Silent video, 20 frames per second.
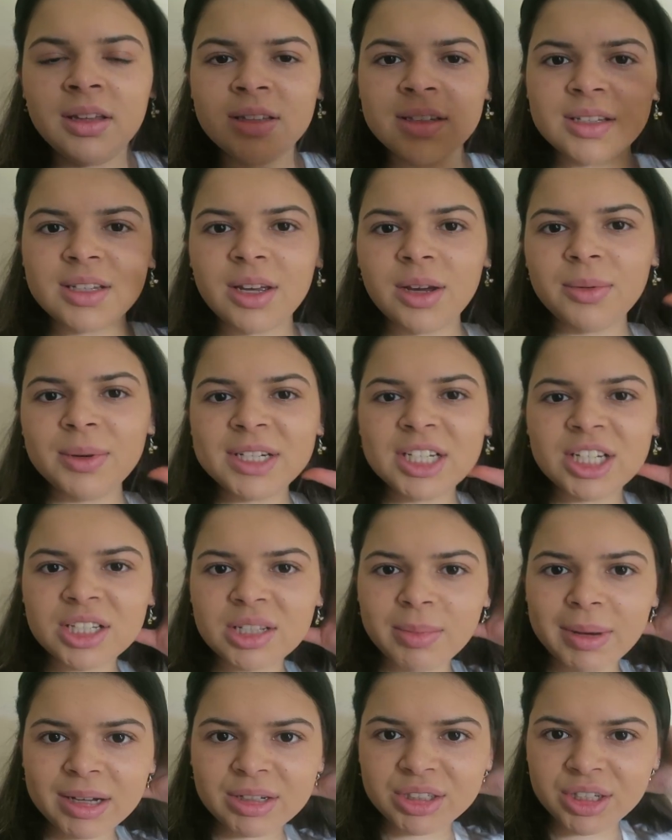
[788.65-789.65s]
So, we're
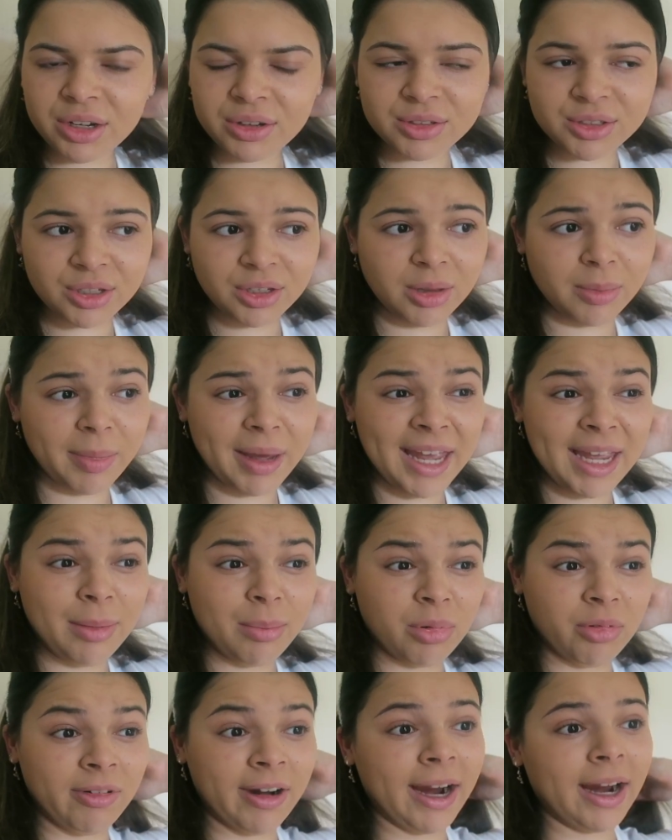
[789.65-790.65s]
just about to go into the
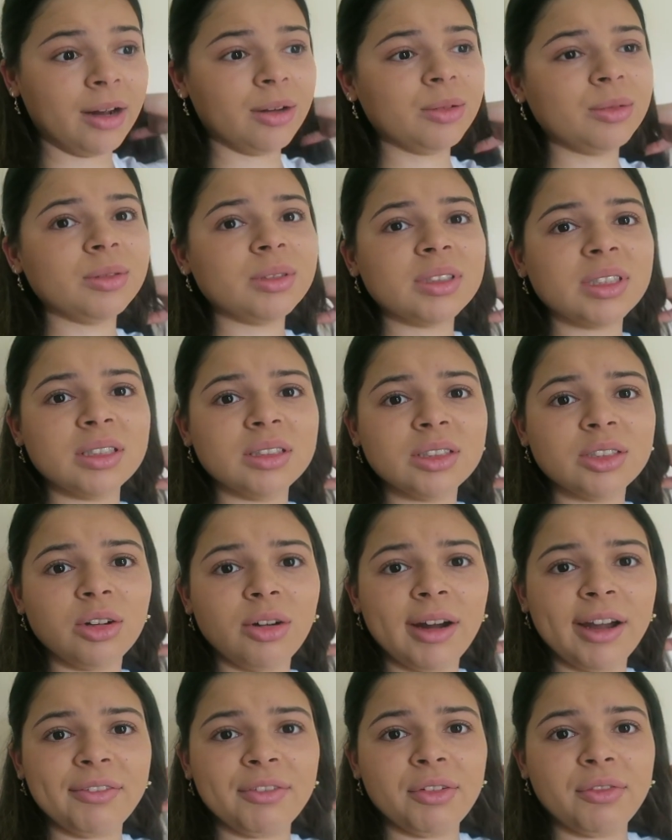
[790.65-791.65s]
paper round, and
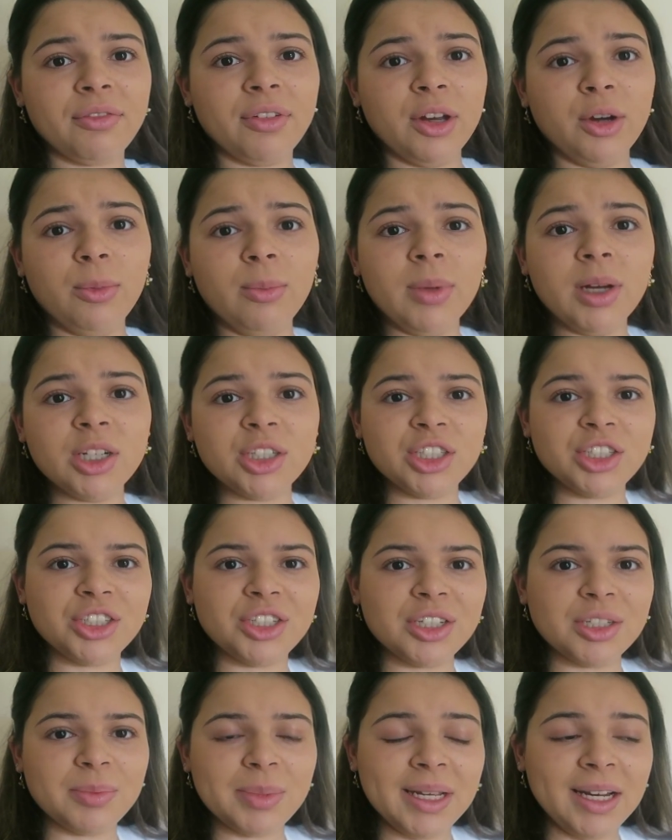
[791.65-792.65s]
sorry I haven't filmed much, it's
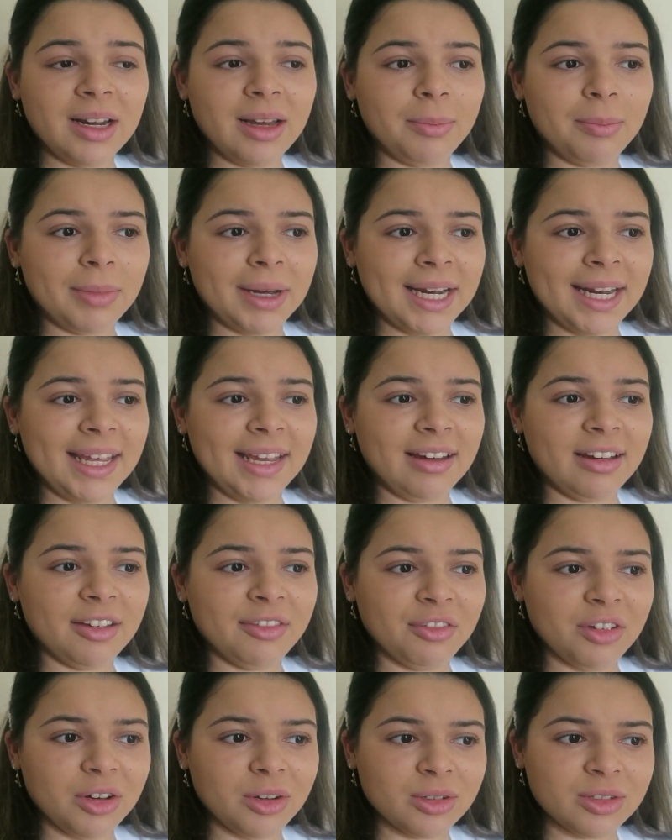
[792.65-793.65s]
just been like manic.
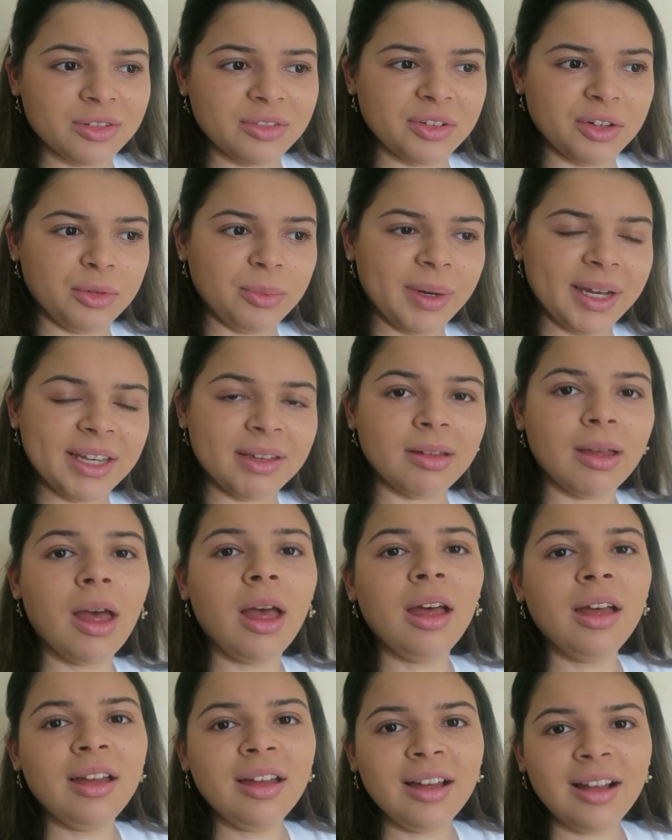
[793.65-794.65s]
I forgot to film my
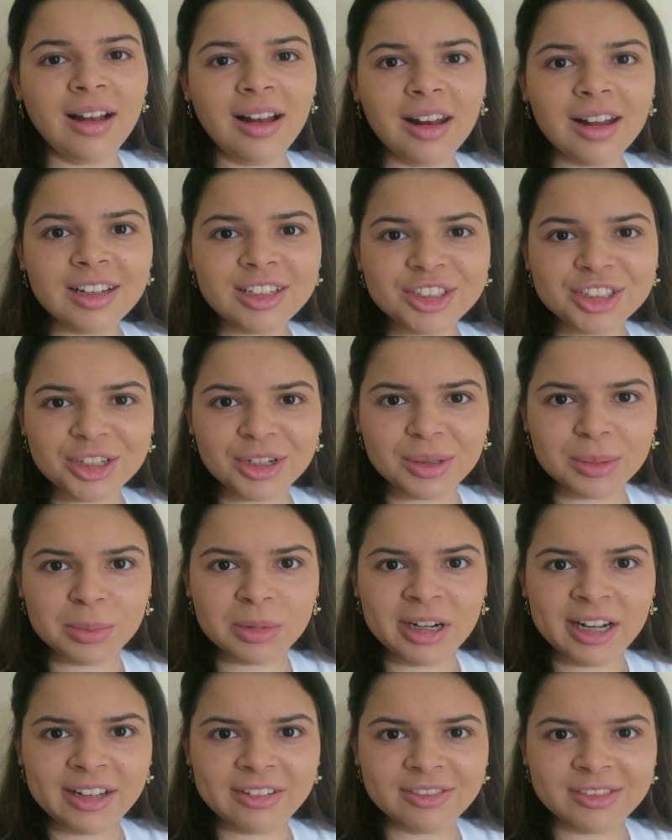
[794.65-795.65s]
lush cooked
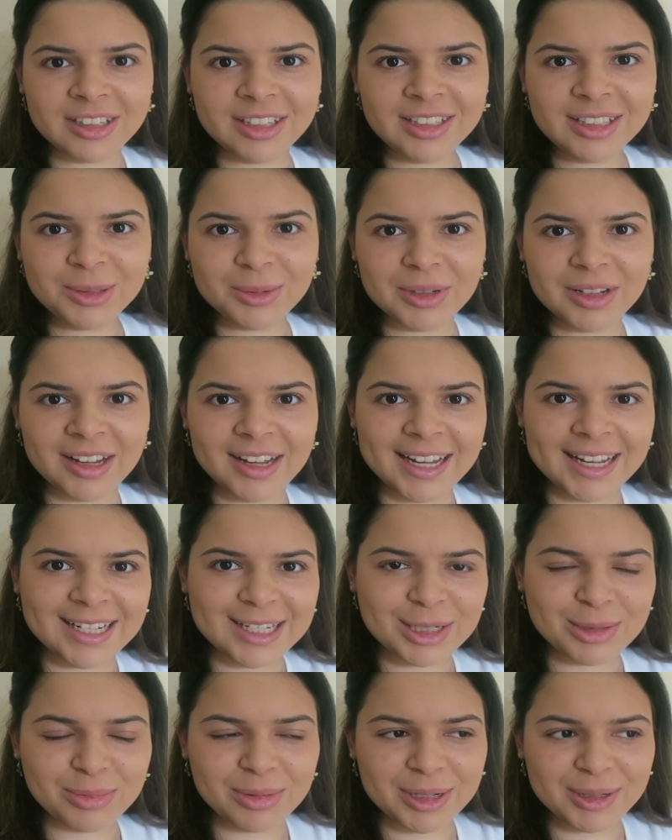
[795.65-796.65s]
breakfast with like
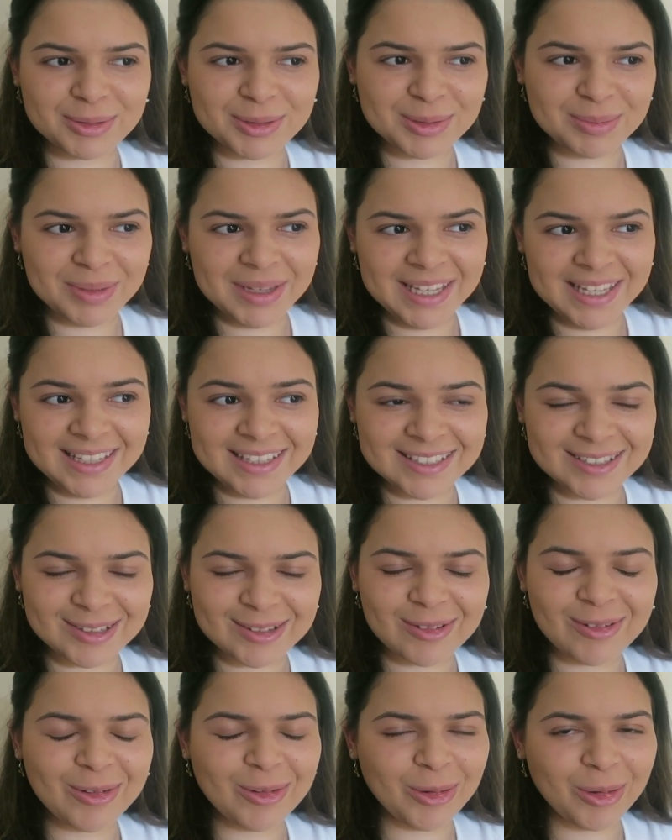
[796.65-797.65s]
hash browns,
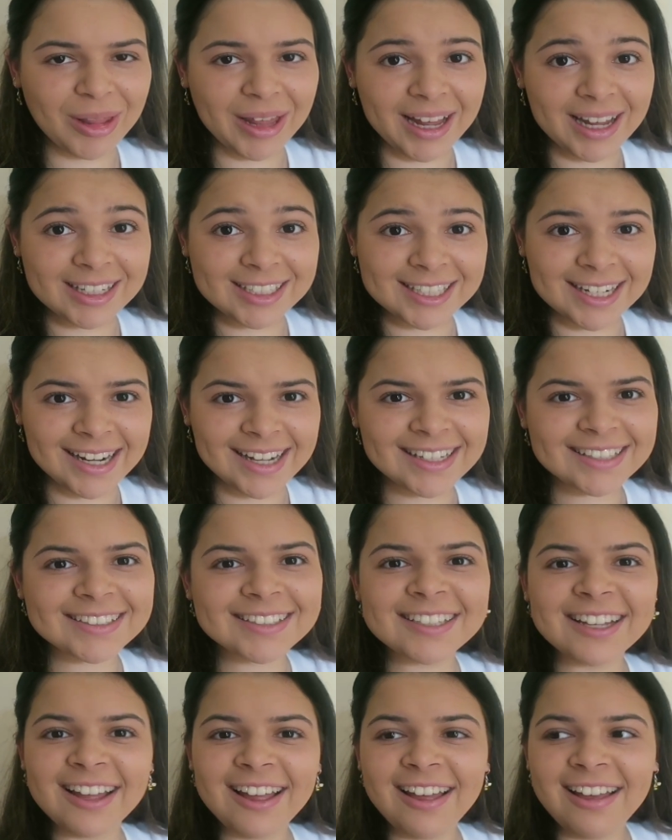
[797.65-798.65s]
beans, all that
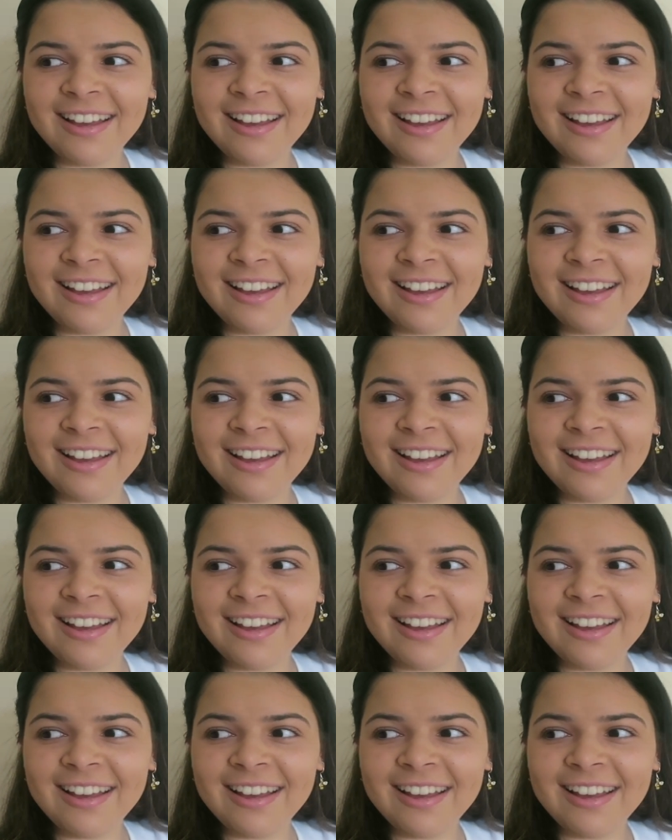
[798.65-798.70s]
jazz.